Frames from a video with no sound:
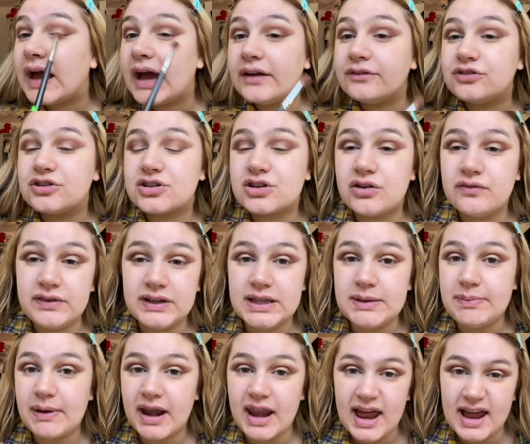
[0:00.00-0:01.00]
I've just got really
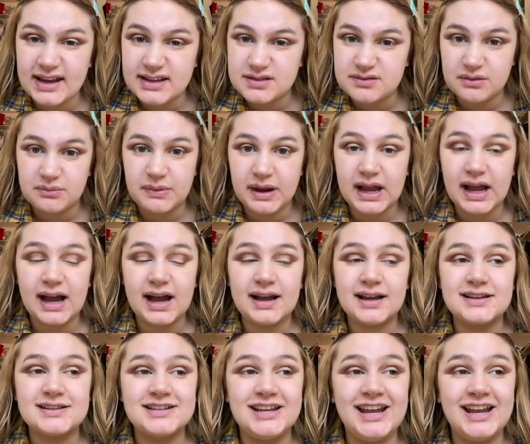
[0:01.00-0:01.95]
bad eczema on my eyes.